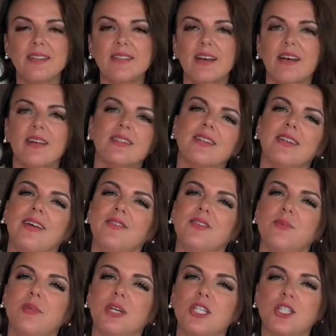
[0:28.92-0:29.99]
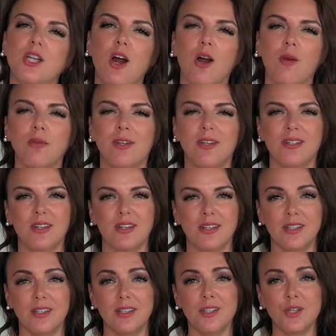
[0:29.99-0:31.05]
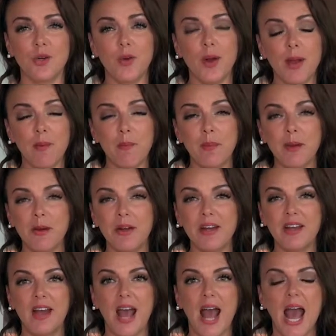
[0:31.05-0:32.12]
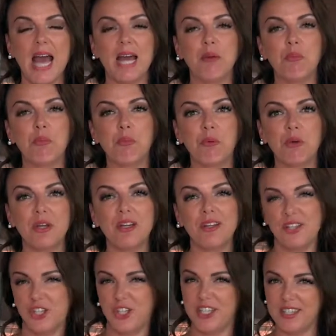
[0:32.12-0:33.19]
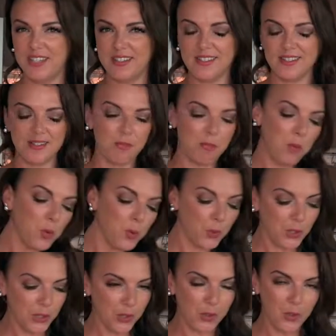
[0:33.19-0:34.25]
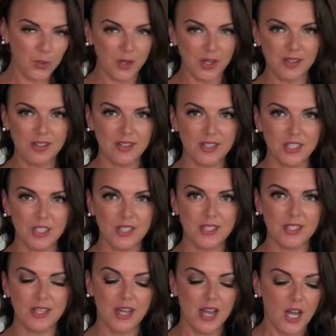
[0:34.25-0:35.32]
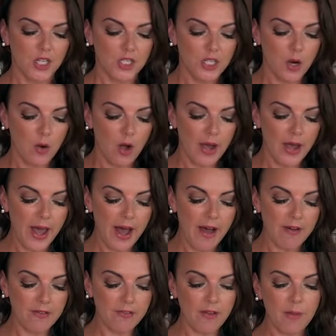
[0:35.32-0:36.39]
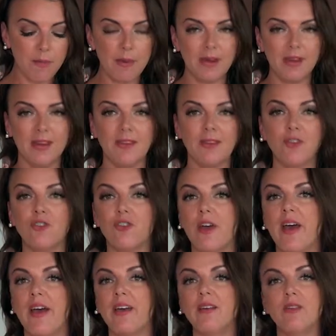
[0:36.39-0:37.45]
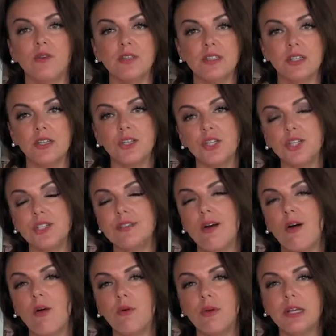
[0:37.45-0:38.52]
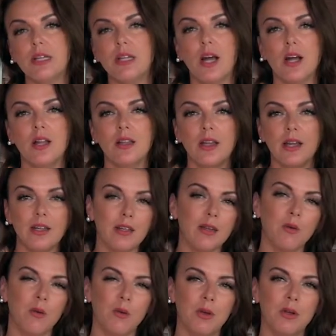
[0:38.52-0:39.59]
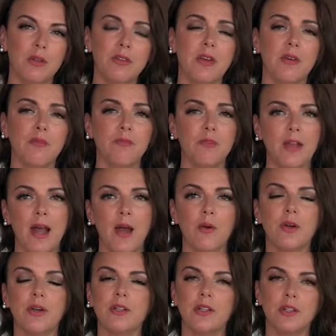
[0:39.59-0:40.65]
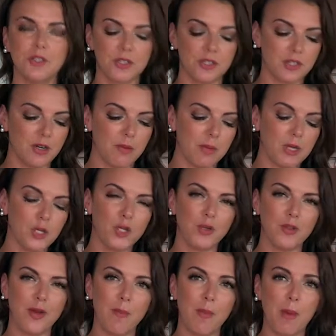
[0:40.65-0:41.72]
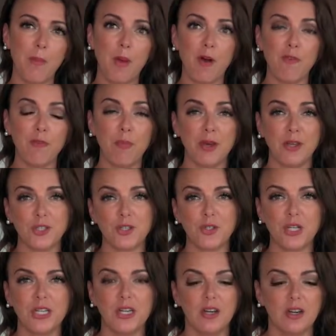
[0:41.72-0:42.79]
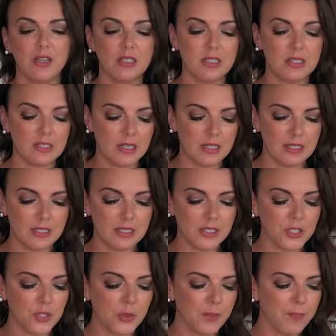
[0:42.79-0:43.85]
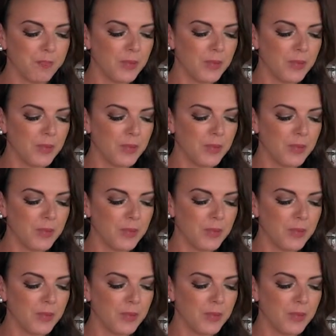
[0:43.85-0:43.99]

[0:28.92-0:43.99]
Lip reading: it's going to have some nice caramelized onions, cranberry, and brie cheese. Ooey and gooey and delicious. So I have a baking tray or dish. It's already lightly oiled and floured, and that's just going to make sure that my puff pastry does not stick to it.